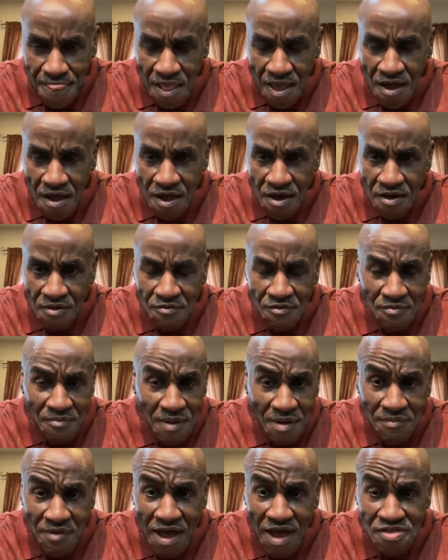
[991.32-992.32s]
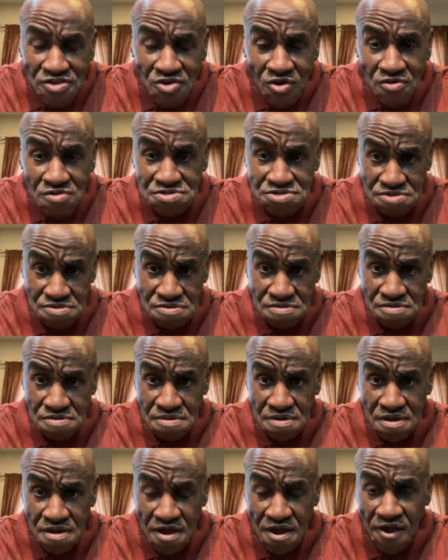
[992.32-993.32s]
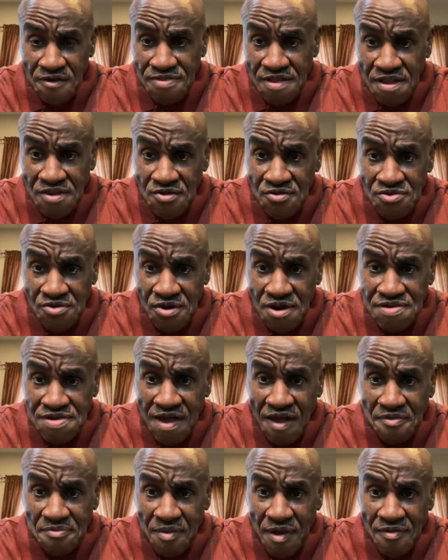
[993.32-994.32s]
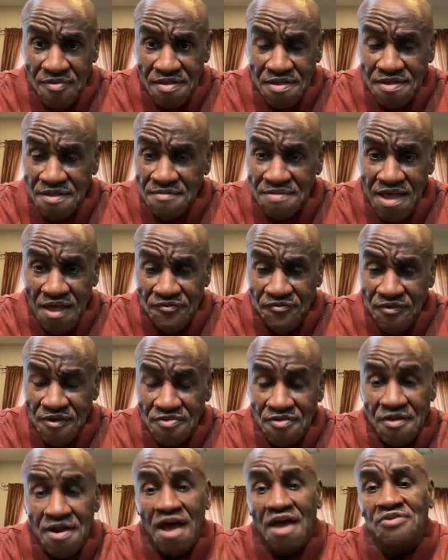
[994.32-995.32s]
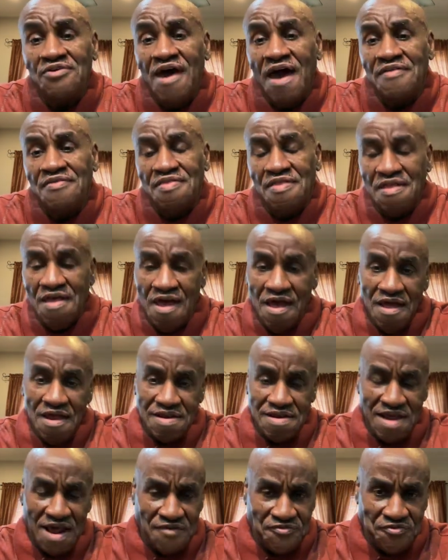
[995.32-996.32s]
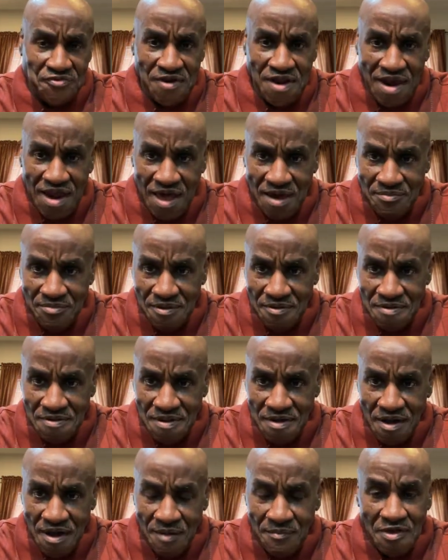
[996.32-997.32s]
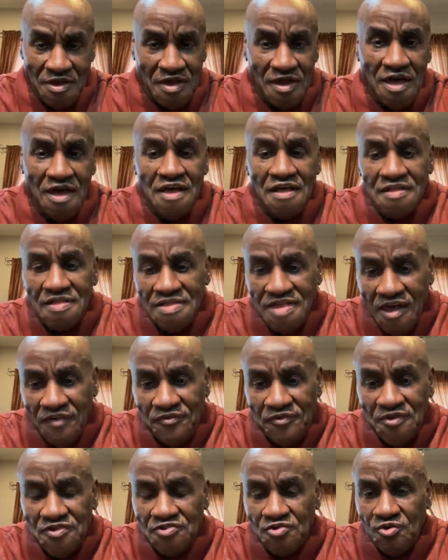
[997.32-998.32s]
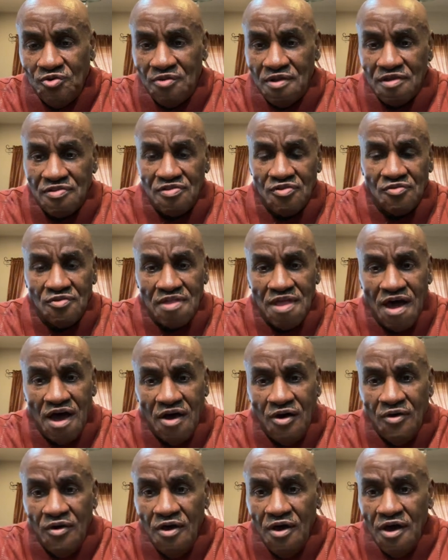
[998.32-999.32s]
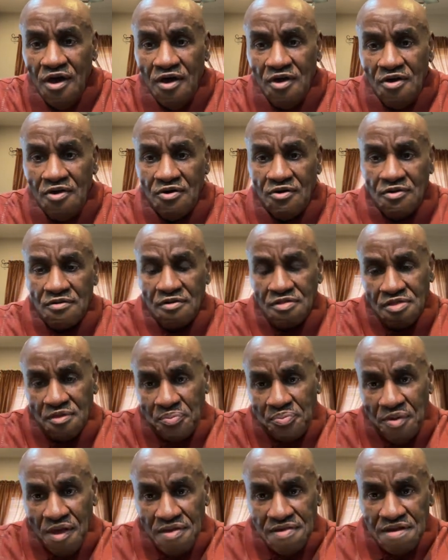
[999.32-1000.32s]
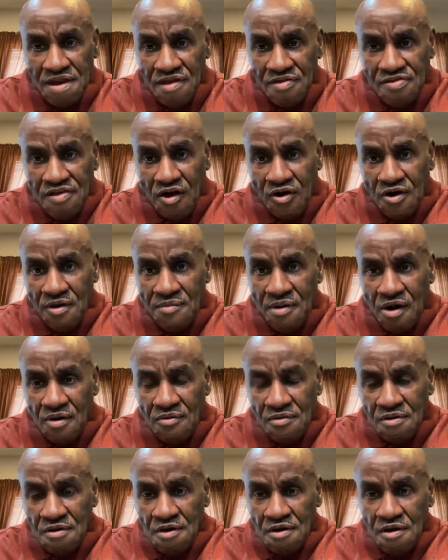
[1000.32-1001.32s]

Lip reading: remember I told you, everything you do in the child space is debt-free. So now you got debt-free labor. I mean, debt-free schooling. So now, the president talking about